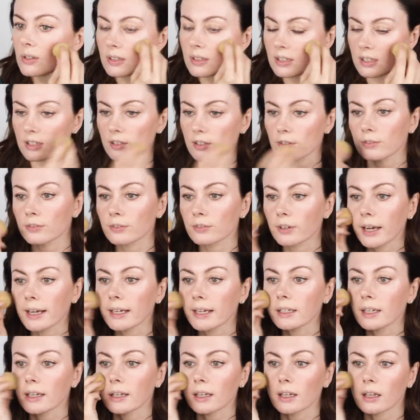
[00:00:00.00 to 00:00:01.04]
to
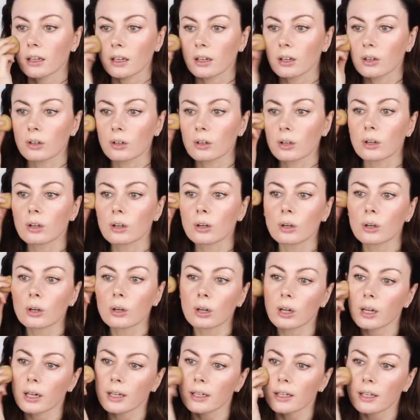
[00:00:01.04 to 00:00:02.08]
defining,
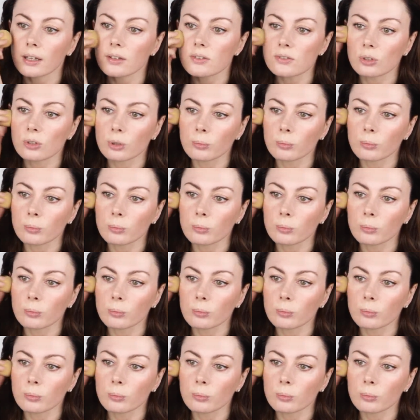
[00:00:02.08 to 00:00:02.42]
I guess,